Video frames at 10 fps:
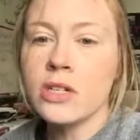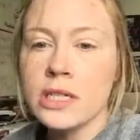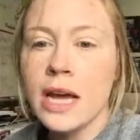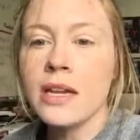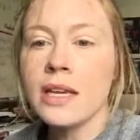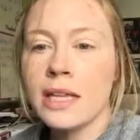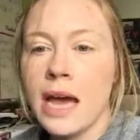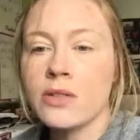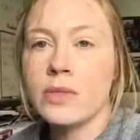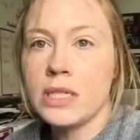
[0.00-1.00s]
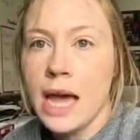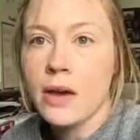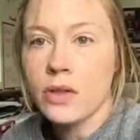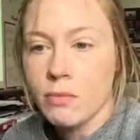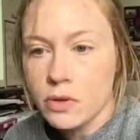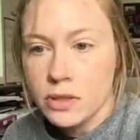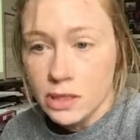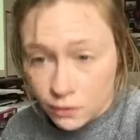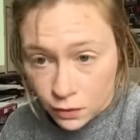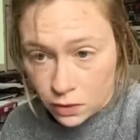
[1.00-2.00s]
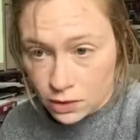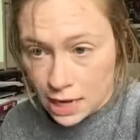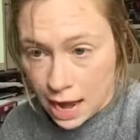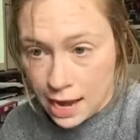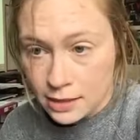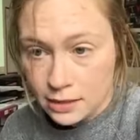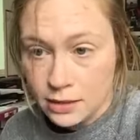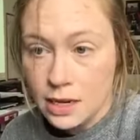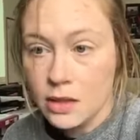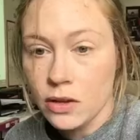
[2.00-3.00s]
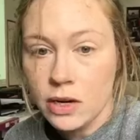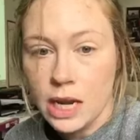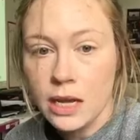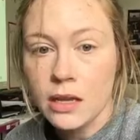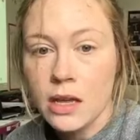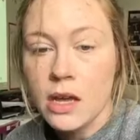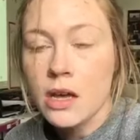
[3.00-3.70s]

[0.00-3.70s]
turned out of the classroom to tackle the most difficult tasks in learning,